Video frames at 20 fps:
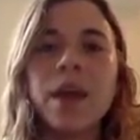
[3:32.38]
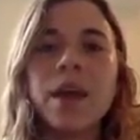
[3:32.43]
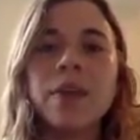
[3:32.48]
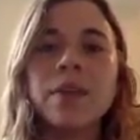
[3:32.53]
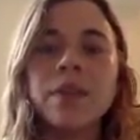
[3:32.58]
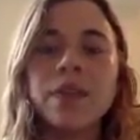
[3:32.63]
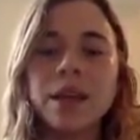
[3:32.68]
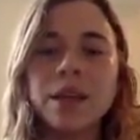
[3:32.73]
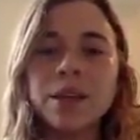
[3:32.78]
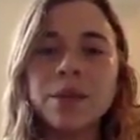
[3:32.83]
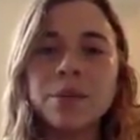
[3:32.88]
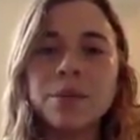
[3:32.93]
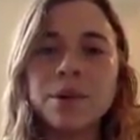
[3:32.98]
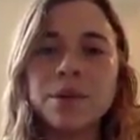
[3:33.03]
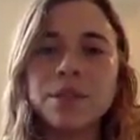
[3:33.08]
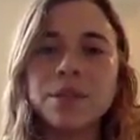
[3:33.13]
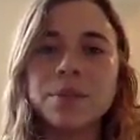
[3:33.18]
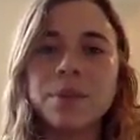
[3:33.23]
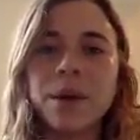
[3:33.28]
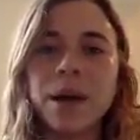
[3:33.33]
Then you
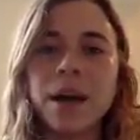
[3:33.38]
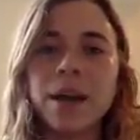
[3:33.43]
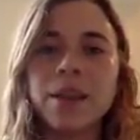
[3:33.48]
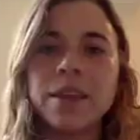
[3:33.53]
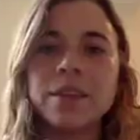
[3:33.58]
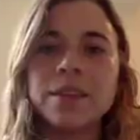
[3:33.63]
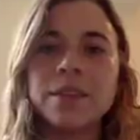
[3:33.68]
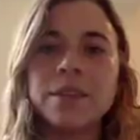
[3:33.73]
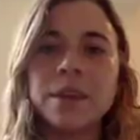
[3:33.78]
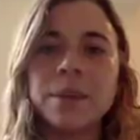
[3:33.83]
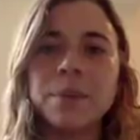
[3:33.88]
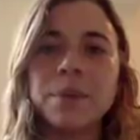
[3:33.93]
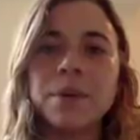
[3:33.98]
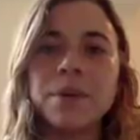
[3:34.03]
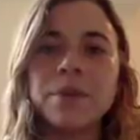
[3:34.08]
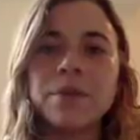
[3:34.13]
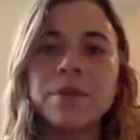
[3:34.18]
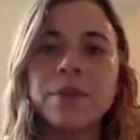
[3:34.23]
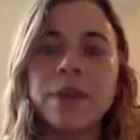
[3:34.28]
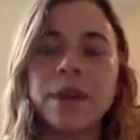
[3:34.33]
multiply this number
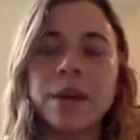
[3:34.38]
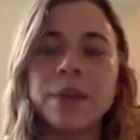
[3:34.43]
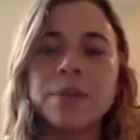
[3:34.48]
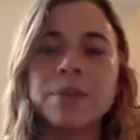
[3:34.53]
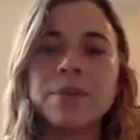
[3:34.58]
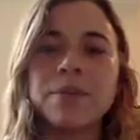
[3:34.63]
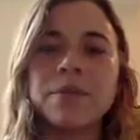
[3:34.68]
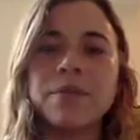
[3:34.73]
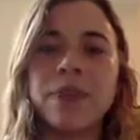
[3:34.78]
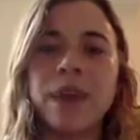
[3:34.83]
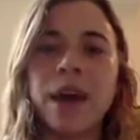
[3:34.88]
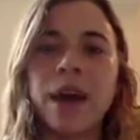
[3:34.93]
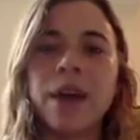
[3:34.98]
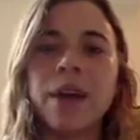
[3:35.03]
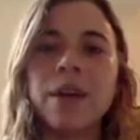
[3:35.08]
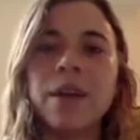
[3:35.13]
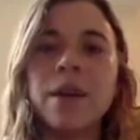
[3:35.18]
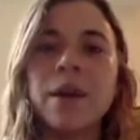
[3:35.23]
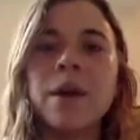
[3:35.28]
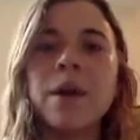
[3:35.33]
of grams of fat
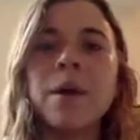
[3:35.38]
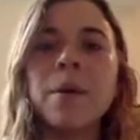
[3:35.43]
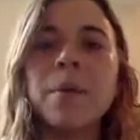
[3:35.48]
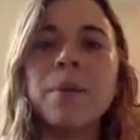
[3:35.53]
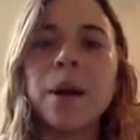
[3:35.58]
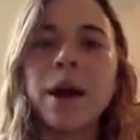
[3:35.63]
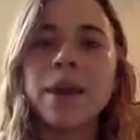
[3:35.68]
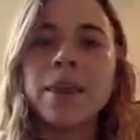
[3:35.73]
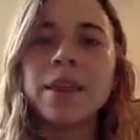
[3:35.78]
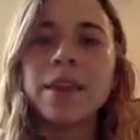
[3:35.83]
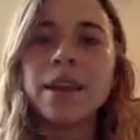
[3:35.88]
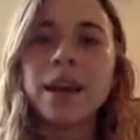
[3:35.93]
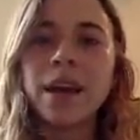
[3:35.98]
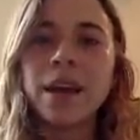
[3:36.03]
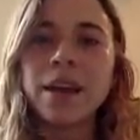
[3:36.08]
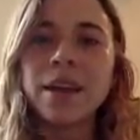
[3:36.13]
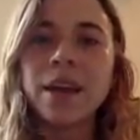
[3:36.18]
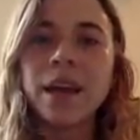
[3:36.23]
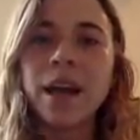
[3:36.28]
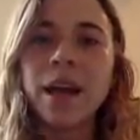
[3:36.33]
by the
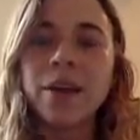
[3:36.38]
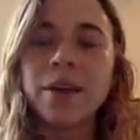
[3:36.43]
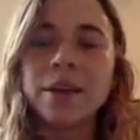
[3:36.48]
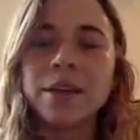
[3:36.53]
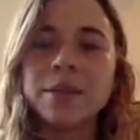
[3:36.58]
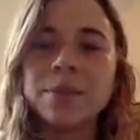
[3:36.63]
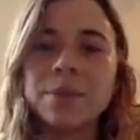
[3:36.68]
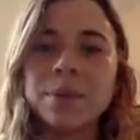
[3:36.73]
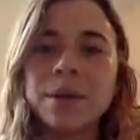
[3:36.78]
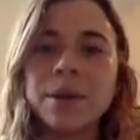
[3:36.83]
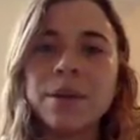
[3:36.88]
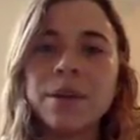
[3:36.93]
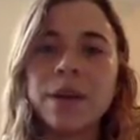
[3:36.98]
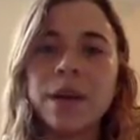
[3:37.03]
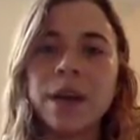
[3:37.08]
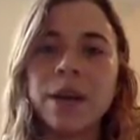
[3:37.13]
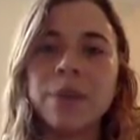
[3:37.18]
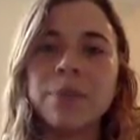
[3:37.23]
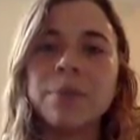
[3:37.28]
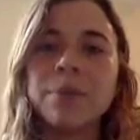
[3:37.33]
9 calories per
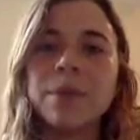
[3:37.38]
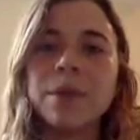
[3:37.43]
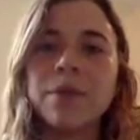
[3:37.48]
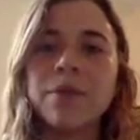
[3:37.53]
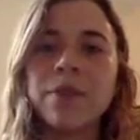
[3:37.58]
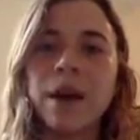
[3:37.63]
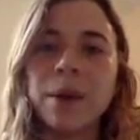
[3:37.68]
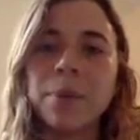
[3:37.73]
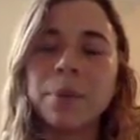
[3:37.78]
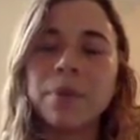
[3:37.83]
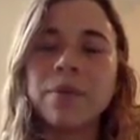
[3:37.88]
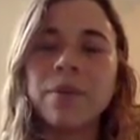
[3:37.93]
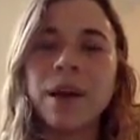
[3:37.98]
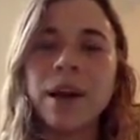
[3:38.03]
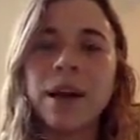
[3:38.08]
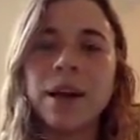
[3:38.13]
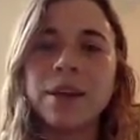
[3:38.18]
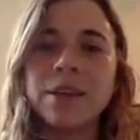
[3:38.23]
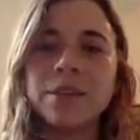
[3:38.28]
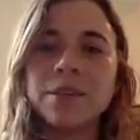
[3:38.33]
gram that fat
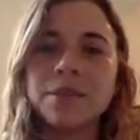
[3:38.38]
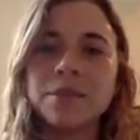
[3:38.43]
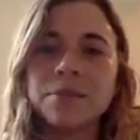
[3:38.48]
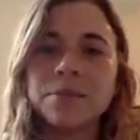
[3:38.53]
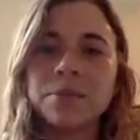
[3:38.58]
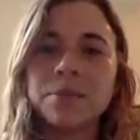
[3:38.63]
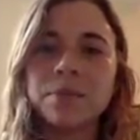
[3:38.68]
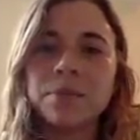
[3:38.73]
provides.